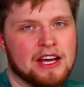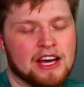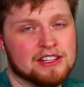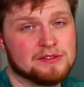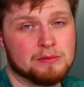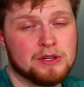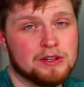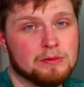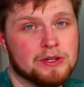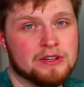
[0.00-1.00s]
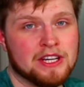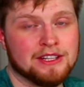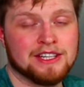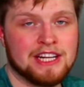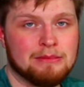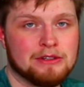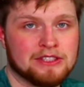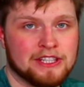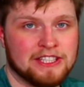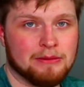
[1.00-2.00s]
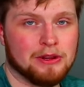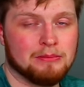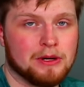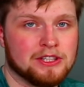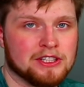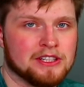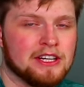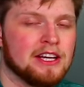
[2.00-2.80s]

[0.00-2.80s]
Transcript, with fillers: and it's from here where you can enable or disable the motion,